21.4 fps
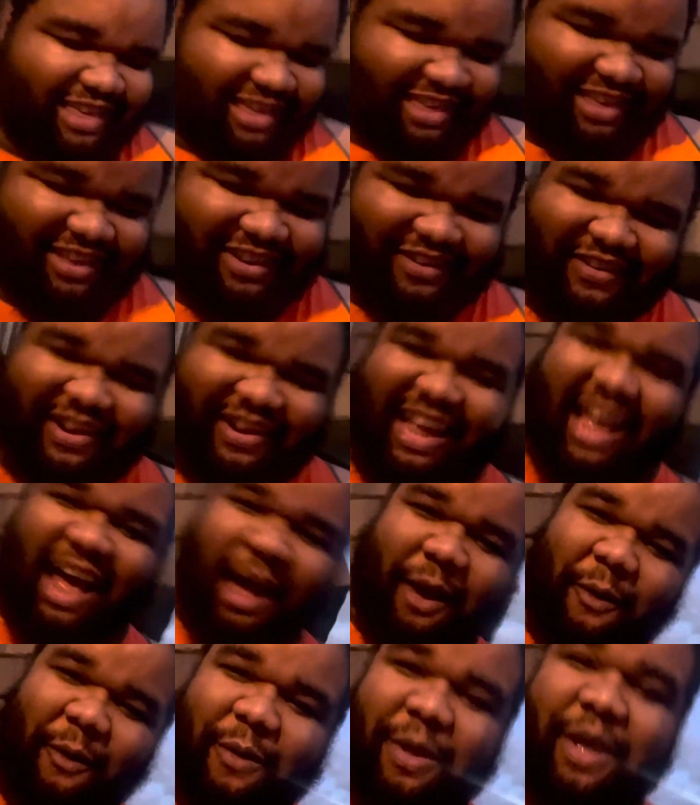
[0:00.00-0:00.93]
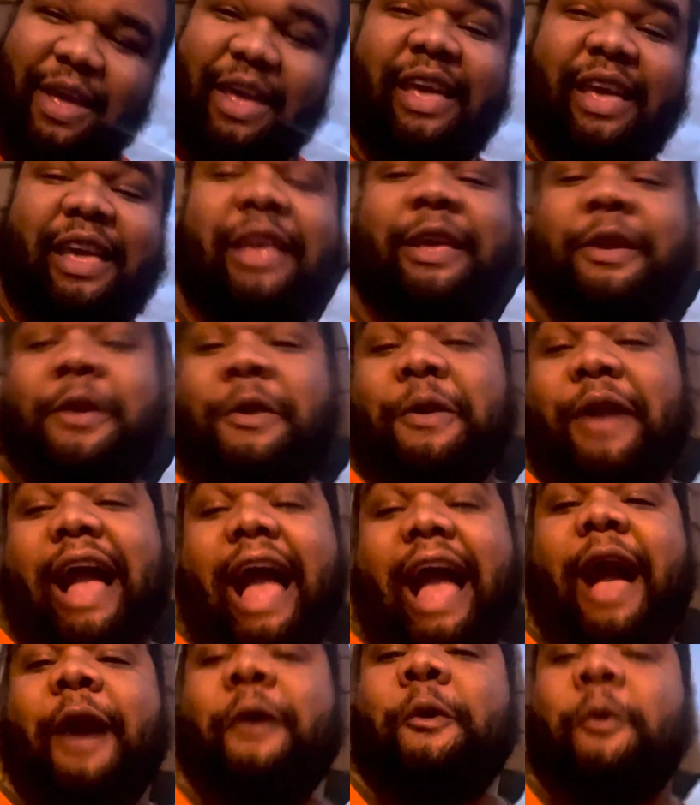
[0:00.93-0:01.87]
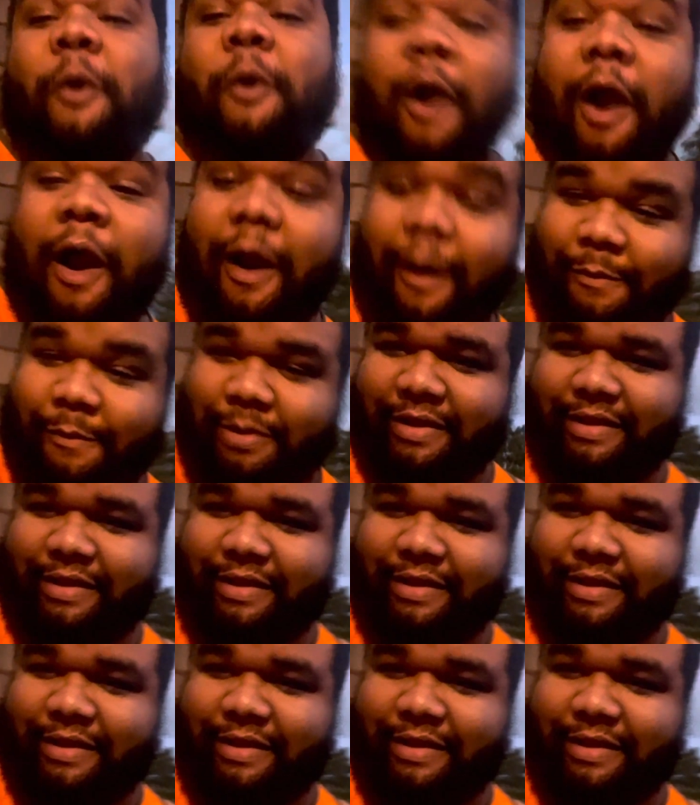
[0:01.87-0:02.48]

you got you got whooped.